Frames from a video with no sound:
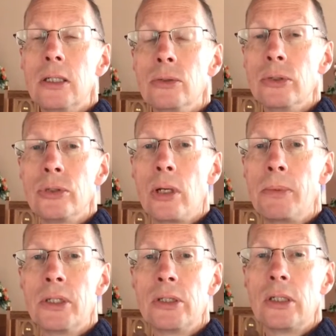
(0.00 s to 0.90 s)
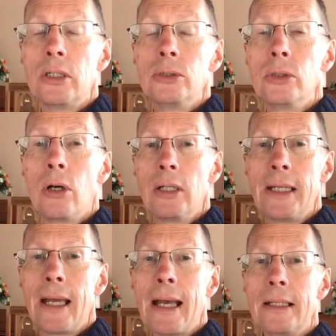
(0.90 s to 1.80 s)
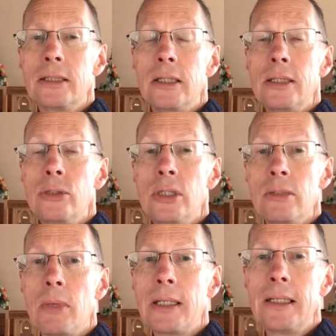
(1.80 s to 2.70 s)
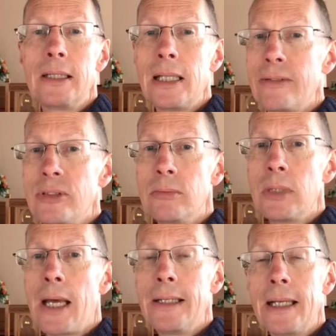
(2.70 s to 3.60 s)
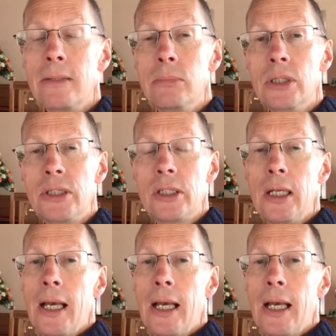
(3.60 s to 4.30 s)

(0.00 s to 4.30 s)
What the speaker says: Those robbers took all he had. They took his money and they left him lying helpless.